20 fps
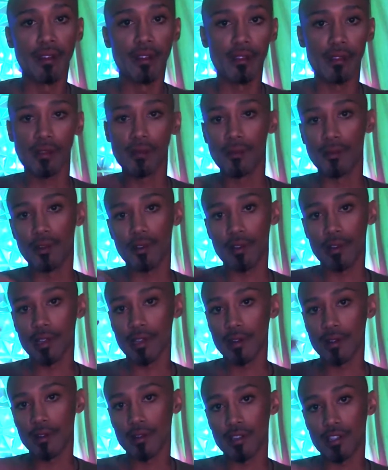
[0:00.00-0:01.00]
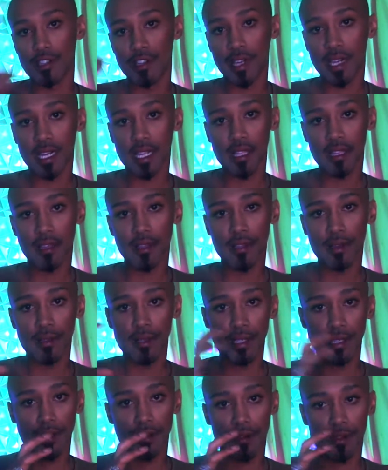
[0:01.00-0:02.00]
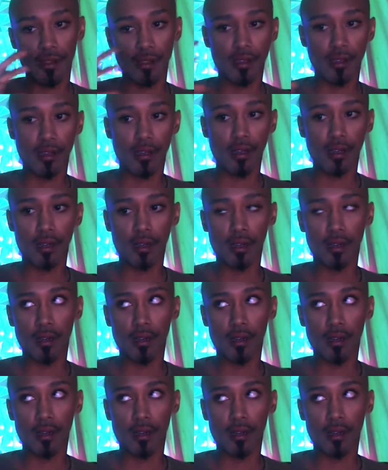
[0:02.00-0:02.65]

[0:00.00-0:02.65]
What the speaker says: The more you're on track, the closer and the